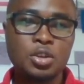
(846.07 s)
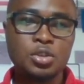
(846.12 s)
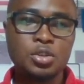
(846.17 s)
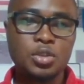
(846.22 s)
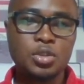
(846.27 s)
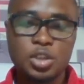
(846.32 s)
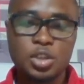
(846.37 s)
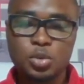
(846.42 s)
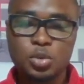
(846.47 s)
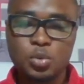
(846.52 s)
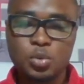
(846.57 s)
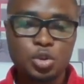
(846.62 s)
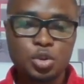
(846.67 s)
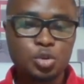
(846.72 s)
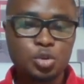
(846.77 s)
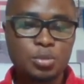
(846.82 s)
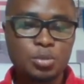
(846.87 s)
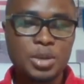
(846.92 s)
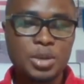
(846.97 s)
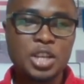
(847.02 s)
So this one
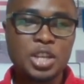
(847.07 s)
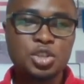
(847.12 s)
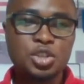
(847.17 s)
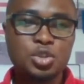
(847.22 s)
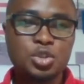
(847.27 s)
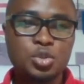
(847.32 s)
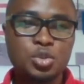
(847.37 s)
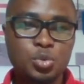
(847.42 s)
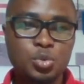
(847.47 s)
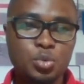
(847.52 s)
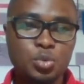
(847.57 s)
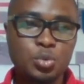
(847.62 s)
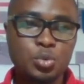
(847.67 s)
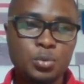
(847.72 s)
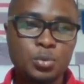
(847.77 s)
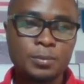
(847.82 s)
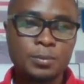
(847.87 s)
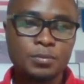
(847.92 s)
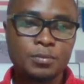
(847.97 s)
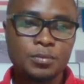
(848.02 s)
should be
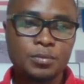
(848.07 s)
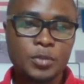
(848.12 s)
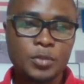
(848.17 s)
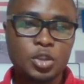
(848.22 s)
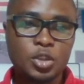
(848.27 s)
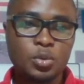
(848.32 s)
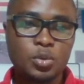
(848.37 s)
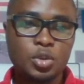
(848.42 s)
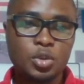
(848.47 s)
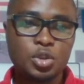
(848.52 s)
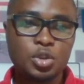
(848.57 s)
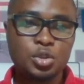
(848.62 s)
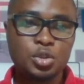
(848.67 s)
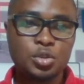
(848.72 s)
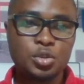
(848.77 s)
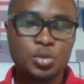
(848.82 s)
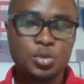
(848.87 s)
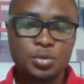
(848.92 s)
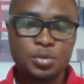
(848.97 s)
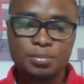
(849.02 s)
H2, this one
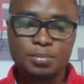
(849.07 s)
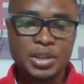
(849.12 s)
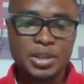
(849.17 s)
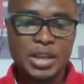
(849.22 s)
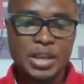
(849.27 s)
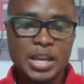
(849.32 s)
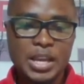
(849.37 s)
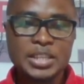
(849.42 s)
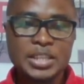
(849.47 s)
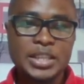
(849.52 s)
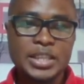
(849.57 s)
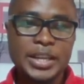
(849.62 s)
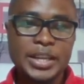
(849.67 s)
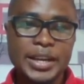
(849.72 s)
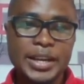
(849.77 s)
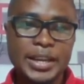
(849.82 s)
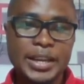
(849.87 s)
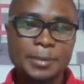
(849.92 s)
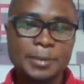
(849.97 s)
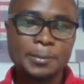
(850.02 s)
should be
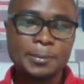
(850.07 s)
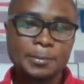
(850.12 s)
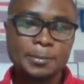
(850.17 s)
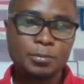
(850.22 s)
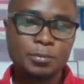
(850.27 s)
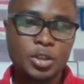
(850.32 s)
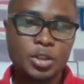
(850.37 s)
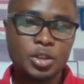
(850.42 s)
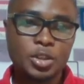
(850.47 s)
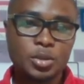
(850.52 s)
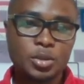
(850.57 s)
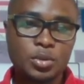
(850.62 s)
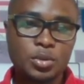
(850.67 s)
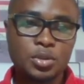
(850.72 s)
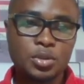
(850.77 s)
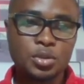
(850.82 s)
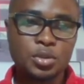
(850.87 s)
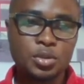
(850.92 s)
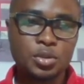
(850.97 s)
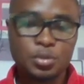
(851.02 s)
H3, this
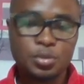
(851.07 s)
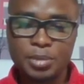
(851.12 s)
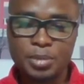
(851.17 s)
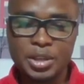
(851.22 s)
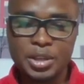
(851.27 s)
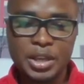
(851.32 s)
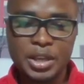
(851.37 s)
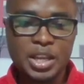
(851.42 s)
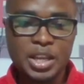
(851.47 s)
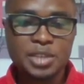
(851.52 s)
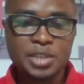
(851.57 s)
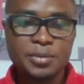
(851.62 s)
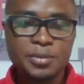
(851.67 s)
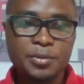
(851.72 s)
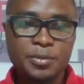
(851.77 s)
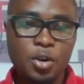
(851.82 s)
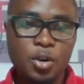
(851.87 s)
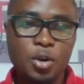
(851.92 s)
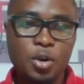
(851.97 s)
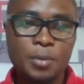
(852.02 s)
one should be
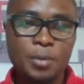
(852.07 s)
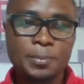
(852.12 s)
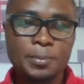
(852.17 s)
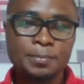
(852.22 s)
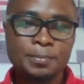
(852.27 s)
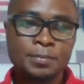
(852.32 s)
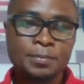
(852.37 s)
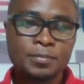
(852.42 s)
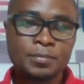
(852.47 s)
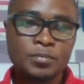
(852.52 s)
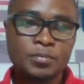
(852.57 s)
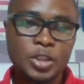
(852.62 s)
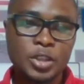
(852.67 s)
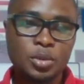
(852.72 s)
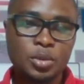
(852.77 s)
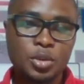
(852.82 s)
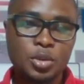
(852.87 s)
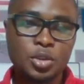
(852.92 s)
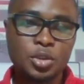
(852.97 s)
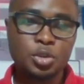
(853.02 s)
H4,
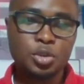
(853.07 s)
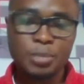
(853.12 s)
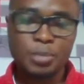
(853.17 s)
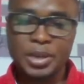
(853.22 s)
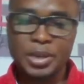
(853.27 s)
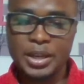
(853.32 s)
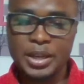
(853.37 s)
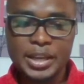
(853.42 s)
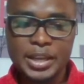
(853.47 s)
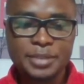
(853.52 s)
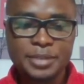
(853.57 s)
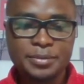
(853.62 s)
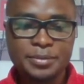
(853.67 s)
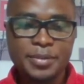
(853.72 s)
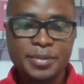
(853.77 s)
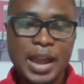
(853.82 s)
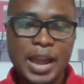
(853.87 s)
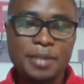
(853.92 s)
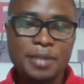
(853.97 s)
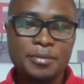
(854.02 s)
this one should be
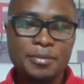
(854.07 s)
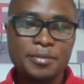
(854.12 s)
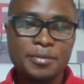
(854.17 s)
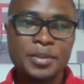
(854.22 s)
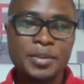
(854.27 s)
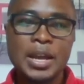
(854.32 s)
H5,